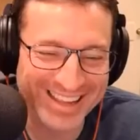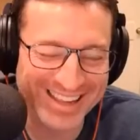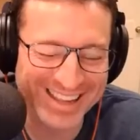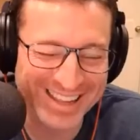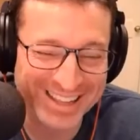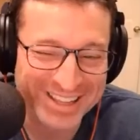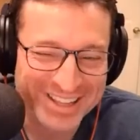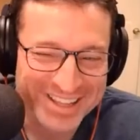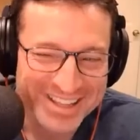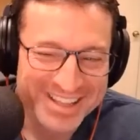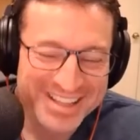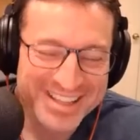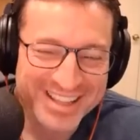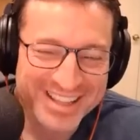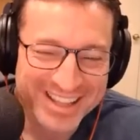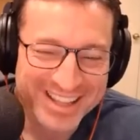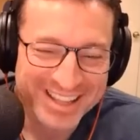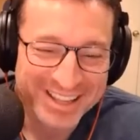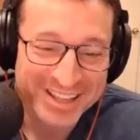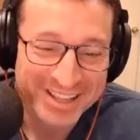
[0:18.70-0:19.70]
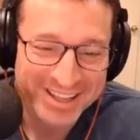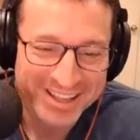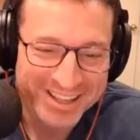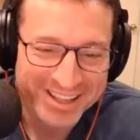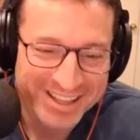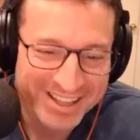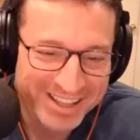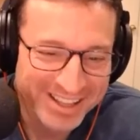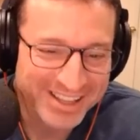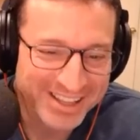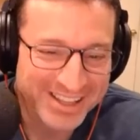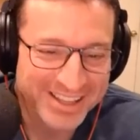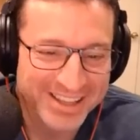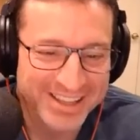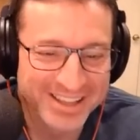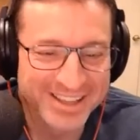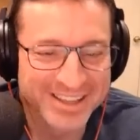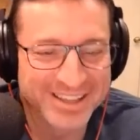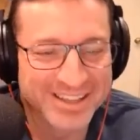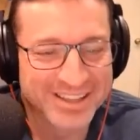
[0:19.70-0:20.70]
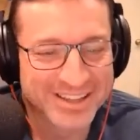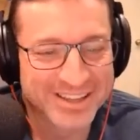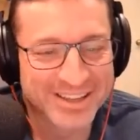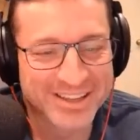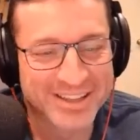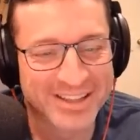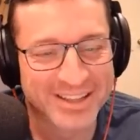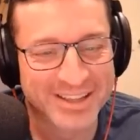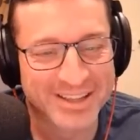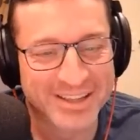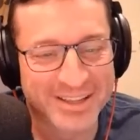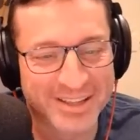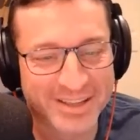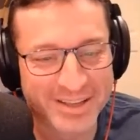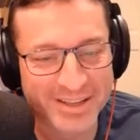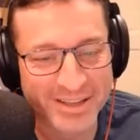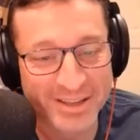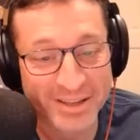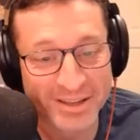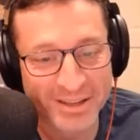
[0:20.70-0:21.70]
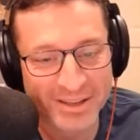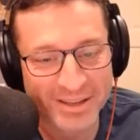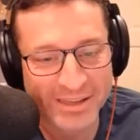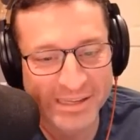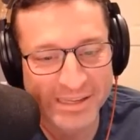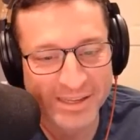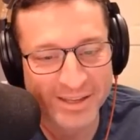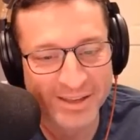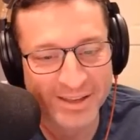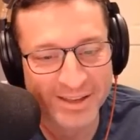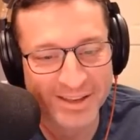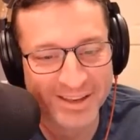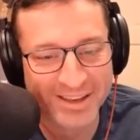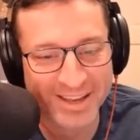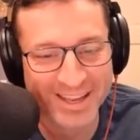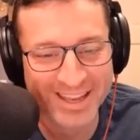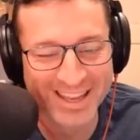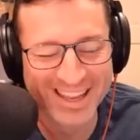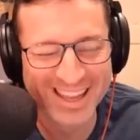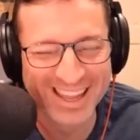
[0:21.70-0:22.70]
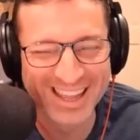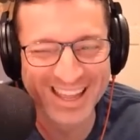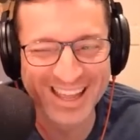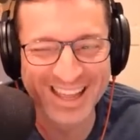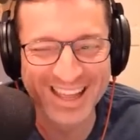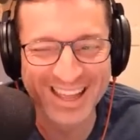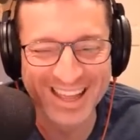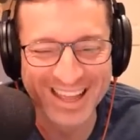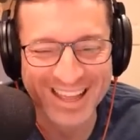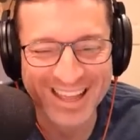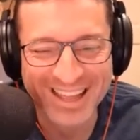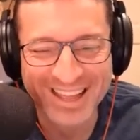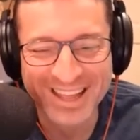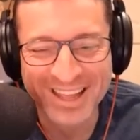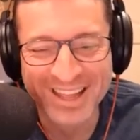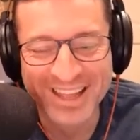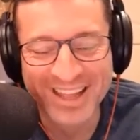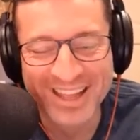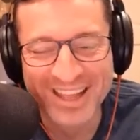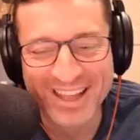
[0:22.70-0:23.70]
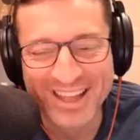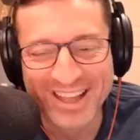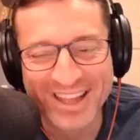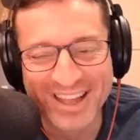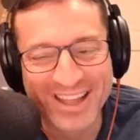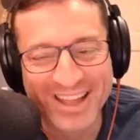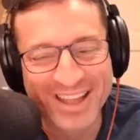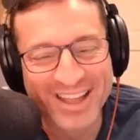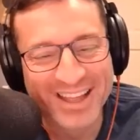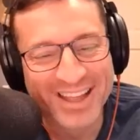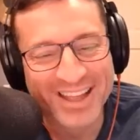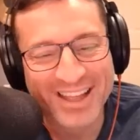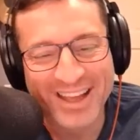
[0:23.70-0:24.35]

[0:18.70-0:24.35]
The person shown says nothing.